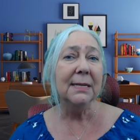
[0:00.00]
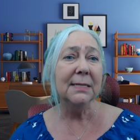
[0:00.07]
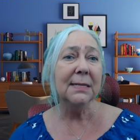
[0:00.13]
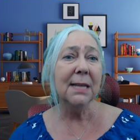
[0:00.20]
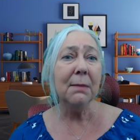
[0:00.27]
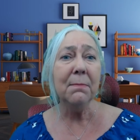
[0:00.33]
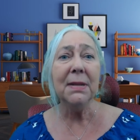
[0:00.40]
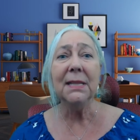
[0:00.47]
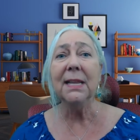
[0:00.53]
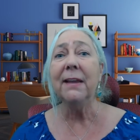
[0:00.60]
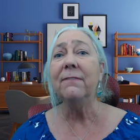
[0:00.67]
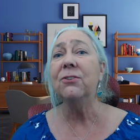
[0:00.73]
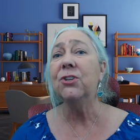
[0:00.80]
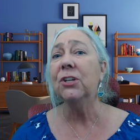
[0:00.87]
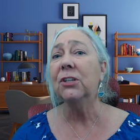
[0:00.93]
Some
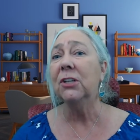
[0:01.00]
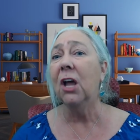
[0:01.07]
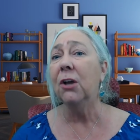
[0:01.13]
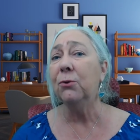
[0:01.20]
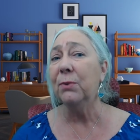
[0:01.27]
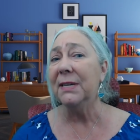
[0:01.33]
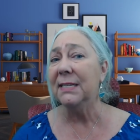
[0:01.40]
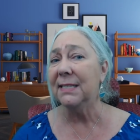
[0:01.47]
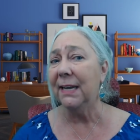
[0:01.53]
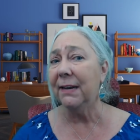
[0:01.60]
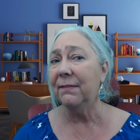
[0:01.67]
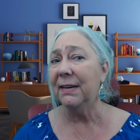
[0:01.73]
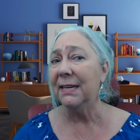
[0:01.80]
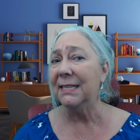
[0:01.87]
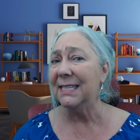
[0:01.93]
believe Charlotte
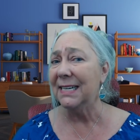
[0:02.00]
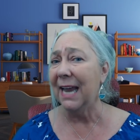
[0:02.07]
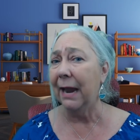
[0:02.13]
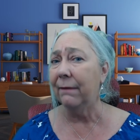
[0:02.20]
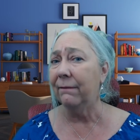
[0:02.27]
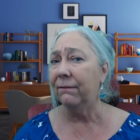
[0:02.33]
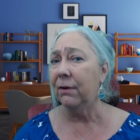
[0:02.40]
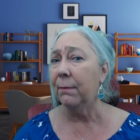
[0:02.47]
received its name